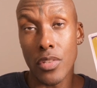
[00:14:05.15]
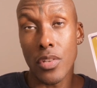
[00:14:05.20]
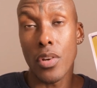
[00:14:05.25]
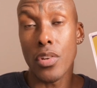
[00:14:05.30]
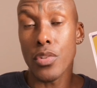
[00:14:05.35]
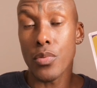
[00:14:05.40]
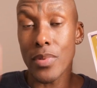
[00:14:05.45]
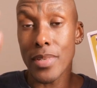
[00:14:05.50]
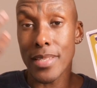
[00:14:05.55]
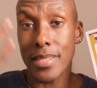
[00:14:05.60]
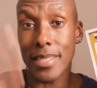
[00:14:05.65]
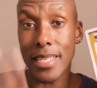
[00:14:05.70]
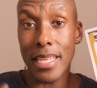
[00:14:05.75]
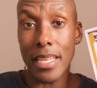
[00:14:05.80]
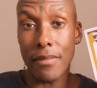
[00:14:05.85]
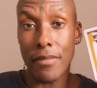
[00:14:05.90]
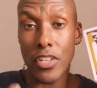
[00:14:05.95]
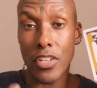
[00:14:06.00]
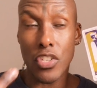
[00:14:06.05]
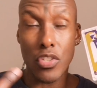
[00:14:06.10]
Don't
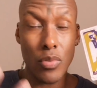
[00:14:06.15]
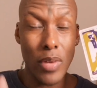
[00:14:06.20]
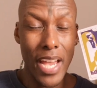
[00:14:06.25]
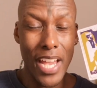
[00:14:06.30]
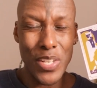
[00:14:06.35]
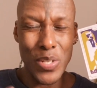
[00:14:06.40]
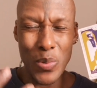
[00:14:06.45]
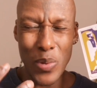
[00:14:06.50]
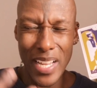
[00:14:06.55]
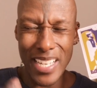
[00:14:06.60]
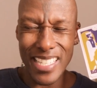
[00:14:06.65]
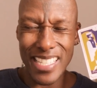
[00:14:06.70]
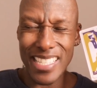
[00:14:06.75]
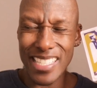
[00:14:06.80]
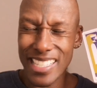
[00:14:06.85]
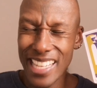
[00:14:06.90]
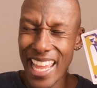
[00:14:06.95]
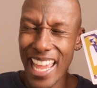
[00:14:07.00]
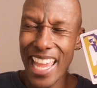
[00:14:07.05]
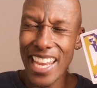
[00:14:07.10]
receive and try to
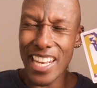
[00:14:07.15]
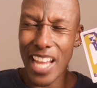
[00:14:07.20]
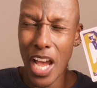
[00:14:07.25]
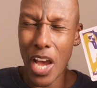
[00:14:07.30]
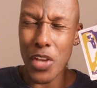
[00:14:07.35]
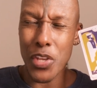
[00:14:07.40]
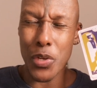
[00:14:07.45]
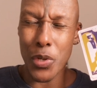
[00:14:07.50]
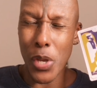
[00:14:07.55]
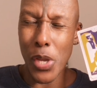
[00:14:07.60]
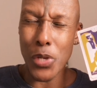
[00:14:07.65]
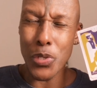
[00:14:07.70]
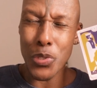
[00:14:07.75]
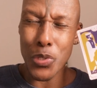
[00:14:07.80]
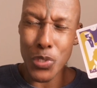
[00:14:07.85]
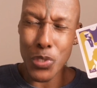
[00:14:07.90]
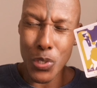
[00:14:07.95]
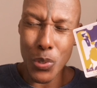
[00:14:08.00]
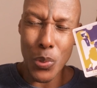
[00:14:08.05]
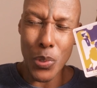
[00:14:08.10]
understand how you're going
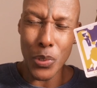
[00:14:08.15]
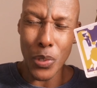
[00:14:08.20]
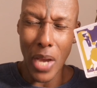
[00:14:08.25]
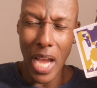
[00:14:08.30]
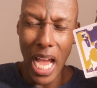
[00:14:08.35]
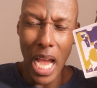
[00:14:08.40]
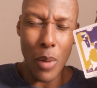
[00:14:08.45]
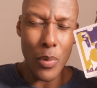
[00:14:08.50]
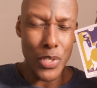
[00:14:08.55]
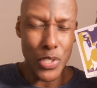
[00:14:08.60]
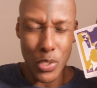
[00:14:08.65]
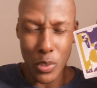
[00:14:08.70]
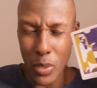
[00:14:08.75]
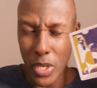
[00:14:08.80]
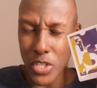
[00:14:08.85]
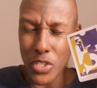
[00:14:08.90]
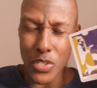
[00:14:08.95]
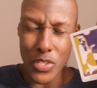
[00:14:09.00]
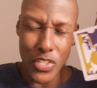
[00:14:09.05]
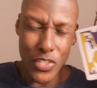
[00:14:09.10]
to do it or how it's
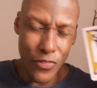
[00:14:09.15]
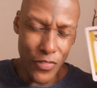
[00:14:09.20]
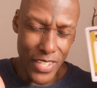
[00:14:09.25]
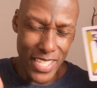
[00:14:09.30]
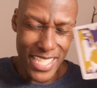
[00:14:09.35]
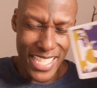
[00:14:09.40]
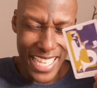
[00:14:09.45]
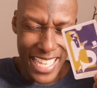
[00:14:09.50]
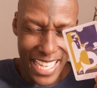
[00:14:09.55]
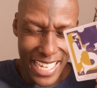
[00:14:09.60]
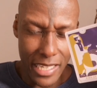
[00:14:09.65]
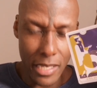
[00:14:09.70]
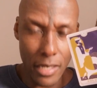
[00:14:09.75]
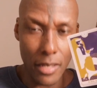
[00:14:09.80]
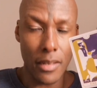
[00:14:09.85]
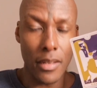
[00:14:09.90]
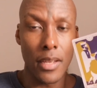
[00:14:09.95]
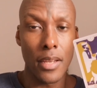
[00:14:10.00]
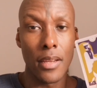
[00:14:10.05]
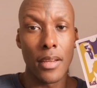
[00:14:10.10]
going to fit
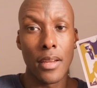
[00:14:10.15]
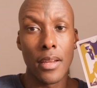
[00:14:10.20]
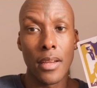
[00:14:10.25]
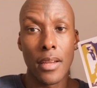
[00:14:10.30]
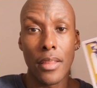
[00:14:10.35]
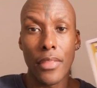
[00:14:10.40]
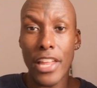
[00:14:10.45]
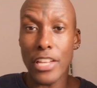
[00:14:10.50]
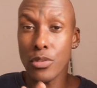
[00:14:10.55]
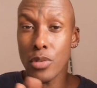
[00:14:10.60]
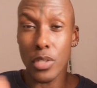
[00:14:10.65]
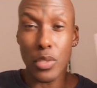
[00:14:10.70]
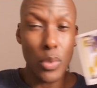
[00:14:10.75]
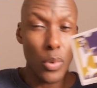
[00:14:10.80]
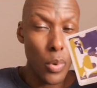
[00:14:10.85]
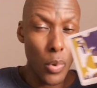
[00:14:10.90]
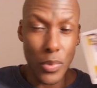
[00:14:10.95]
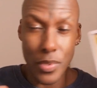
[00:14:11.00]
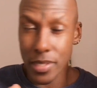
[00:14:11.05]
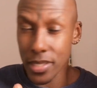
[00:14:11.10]
in. That's what
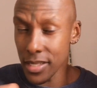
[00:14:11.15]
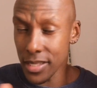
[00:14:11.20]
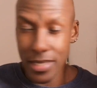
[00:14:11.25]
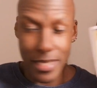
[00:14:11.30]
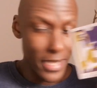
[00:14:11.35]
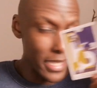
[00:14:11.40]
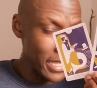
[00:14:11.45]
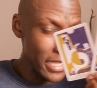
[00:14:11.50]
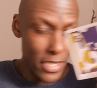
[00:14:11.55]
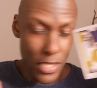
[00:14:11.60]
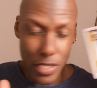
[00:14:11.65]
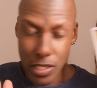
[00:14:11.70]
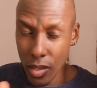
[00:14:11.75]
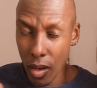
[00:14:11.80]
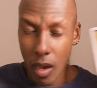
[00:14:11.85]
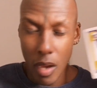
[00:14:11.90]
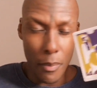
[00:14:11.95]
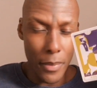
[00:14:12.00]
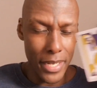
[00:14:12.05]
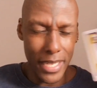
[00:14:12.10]
causes the
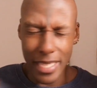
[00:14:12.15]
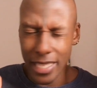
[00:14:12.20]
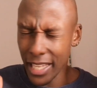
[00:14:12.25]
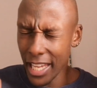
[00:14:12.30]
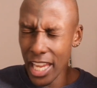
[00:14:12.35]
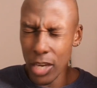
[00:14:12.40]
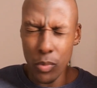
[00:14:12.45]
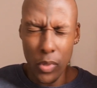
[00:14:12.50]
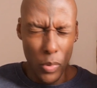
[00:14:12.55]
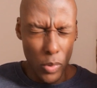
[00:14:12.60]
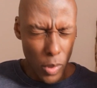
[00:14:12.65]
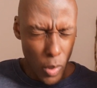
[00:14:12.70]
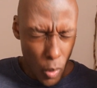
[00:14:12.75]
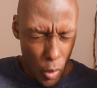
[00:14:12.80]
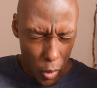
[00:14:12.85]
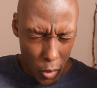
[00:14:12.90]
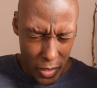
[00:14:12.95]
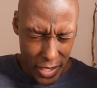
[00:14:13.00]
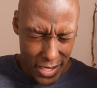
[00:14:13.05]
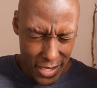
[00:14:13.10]
disharmony. Again, we will
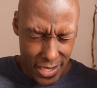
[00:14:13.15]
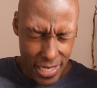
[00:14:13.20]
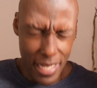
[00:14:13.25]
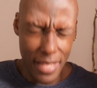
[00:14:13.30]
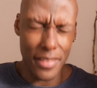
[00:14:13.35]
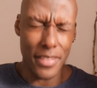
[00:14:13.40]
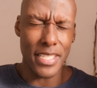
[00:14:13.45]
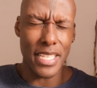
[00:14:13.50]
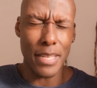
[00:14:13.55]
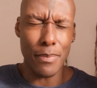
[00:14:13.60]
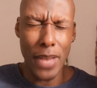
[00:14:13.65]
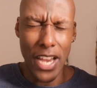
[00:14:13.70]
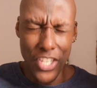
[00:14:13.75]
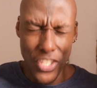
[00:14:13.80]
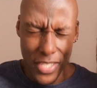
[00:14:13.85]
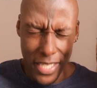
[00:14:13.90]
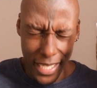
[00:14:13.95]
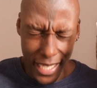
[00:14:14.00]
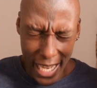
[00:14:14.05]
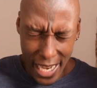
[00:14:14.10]
always say this.
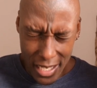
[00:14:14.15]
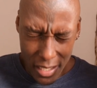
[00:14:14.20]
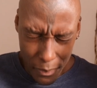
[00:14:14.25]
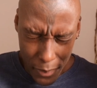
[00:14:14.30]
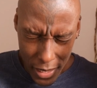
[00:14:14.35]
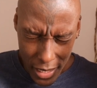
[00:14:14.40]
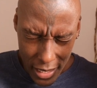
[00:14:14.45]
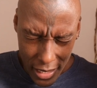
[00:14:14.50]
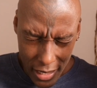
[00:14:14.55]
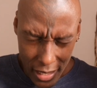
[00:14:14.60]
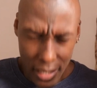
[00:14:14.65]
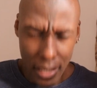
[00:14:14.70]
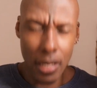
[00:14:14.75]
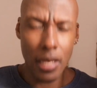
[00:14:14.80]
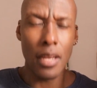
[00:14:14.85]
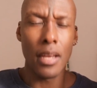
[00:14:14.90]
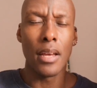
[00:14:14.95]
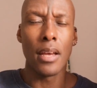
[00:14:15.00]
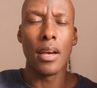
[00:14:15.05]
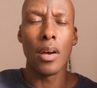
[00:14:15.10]
Imagine a caterpillar
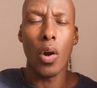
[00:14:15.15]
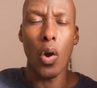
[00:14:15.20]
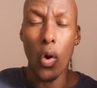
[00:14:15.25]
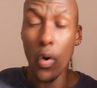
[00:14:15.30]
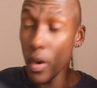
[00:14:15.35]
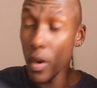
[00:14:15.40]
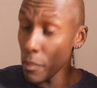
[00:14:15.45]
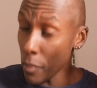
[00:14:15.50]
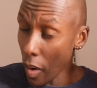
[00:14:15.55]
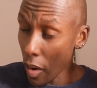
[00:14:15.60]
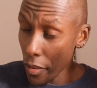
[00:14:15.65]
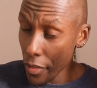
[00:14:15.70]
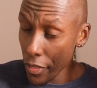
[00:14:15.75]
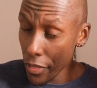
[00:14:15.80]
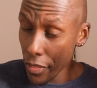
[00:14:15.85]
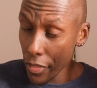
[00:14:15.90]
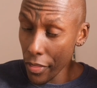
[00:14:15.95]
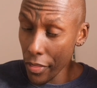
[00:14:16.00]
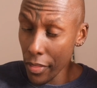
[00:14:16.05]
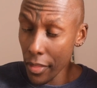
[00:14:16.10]
or a
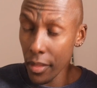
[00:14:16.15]
moth.